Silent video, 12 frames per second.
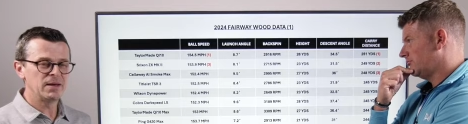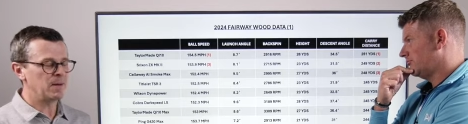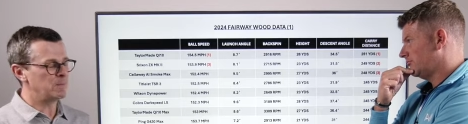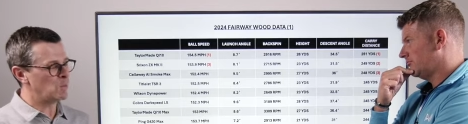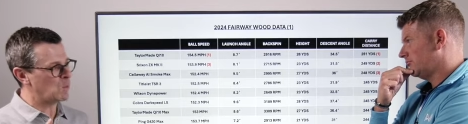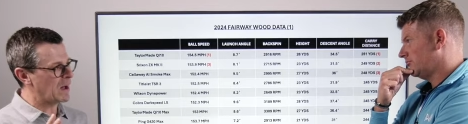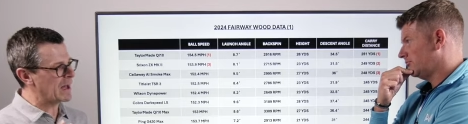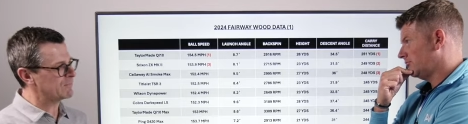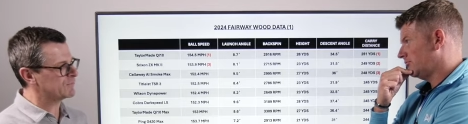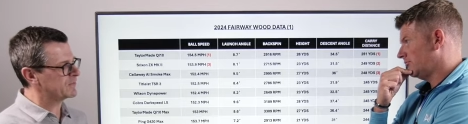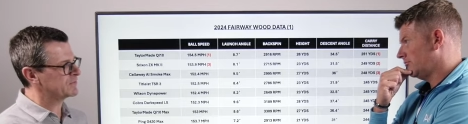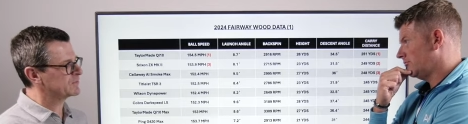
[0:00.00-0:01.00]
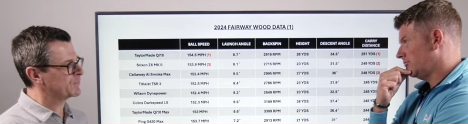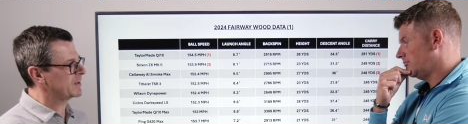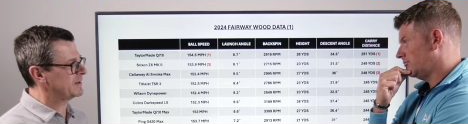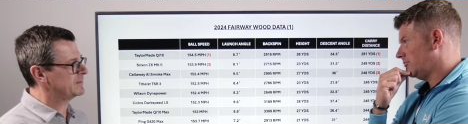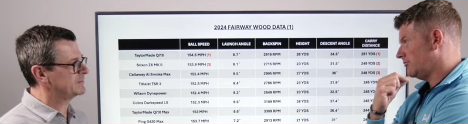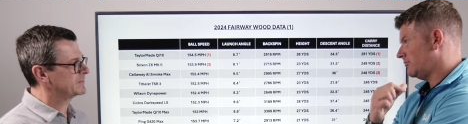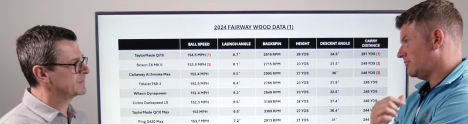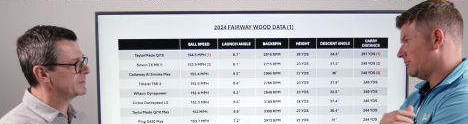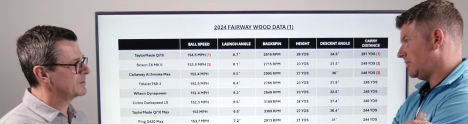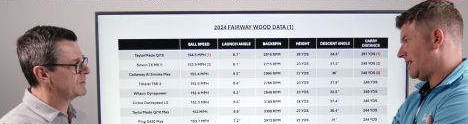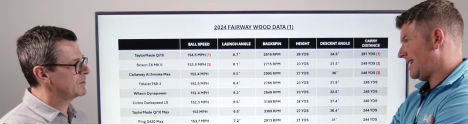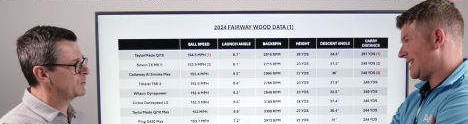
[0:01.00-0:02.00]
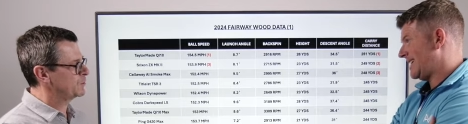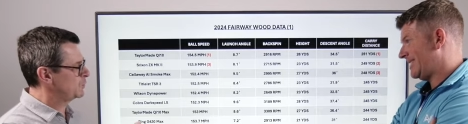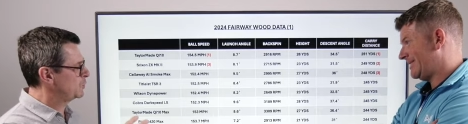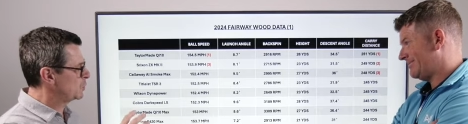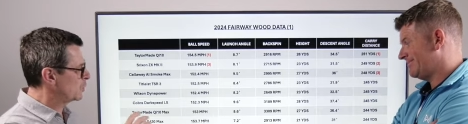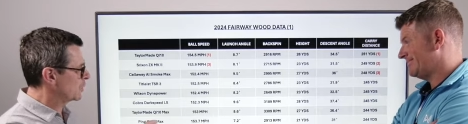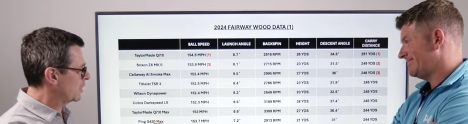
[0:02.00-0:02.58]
Speaker 1: at more average speeds, yeah. you're not